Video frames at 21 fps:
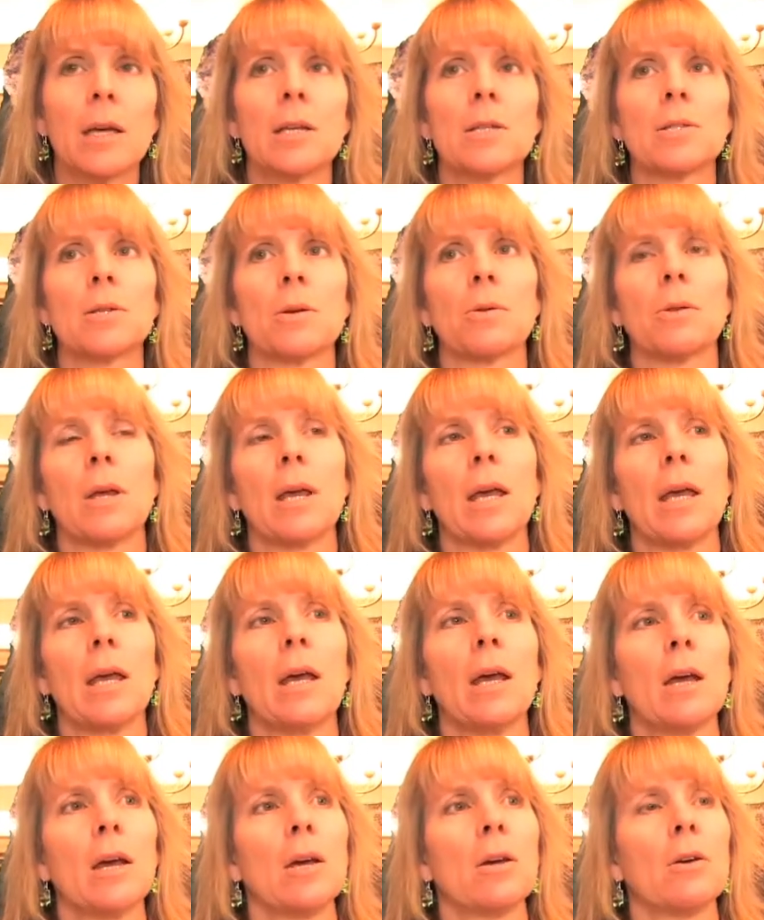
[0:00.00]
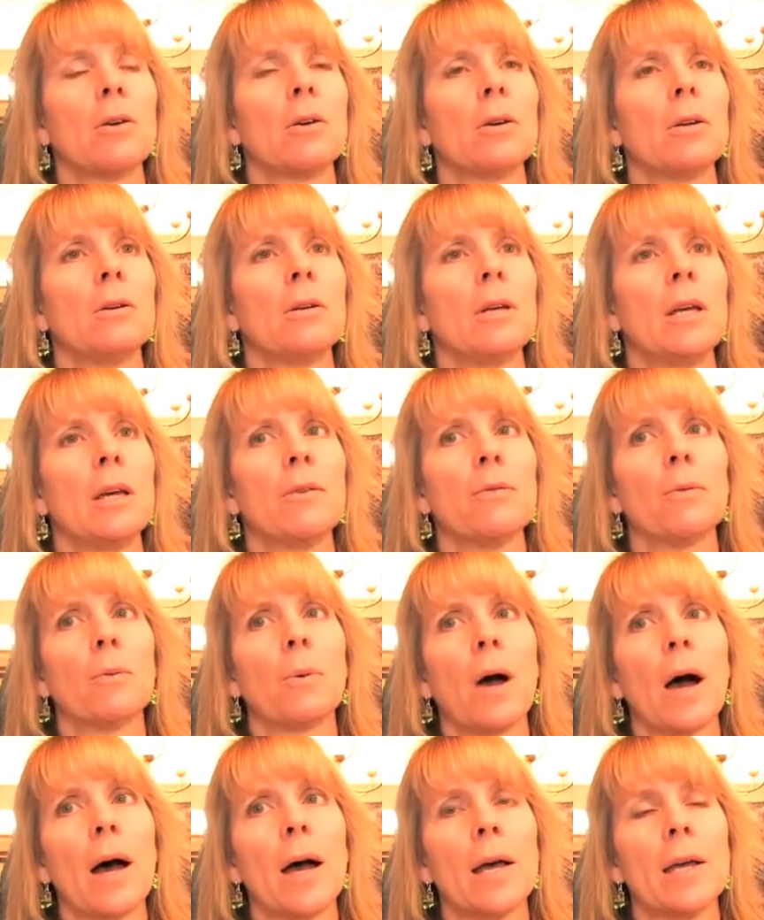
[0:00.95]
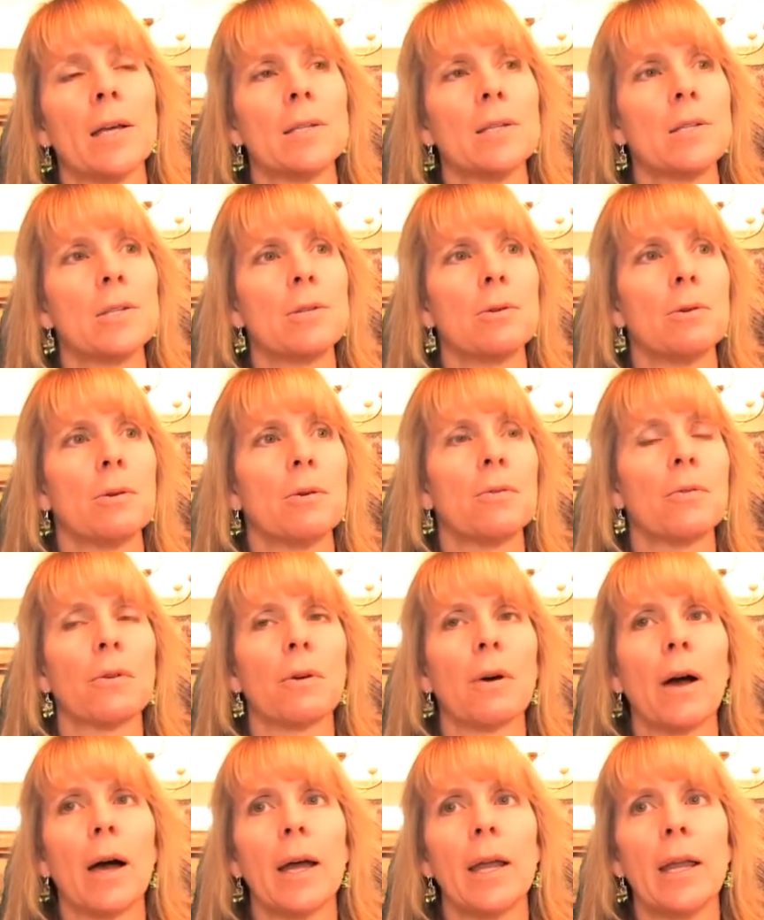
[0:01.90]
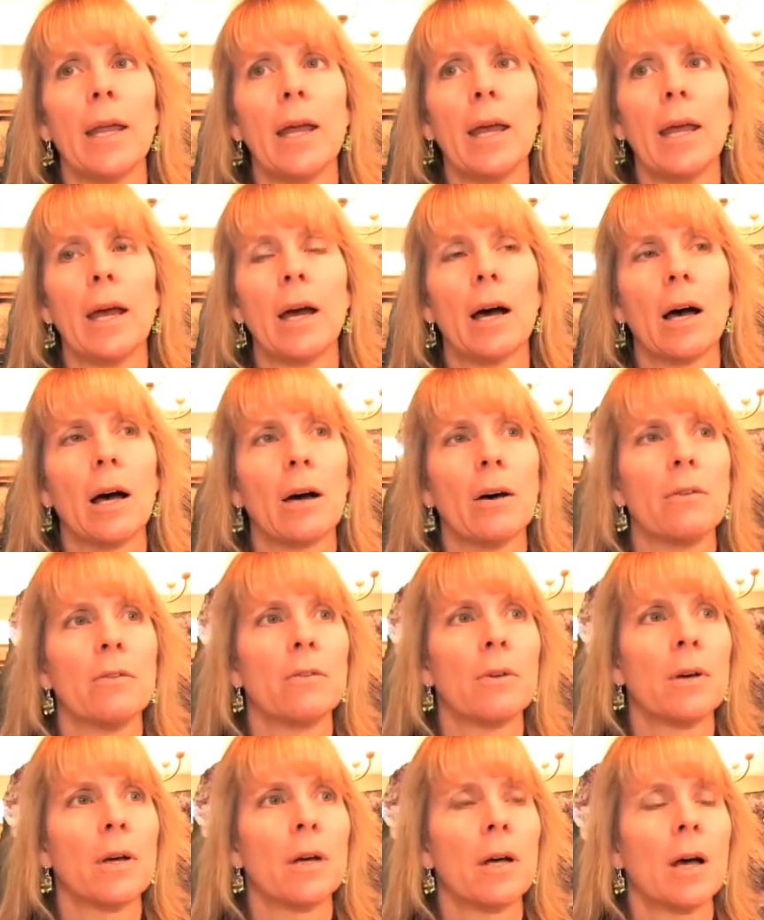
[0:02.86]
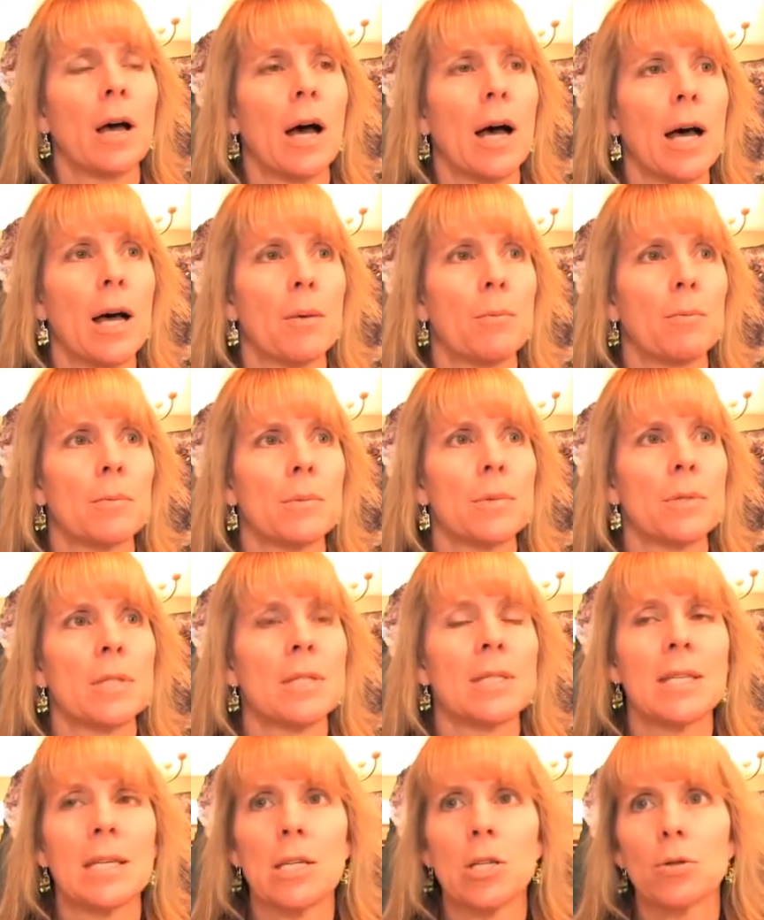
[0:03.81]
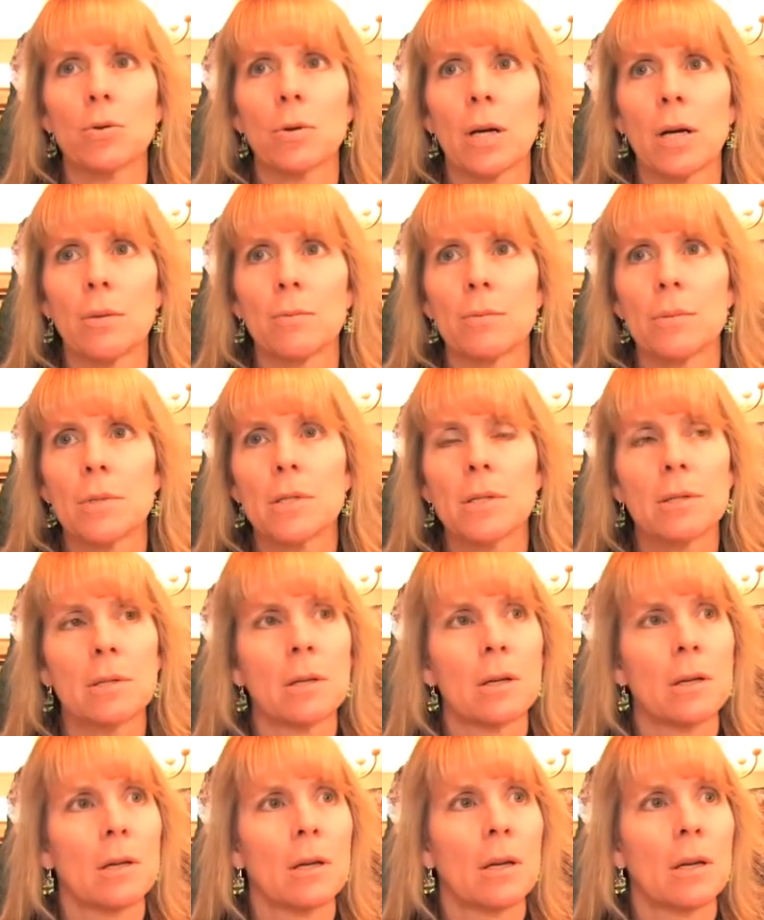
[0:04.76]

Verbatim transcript: So they could give rise to a variety of um, syndromes,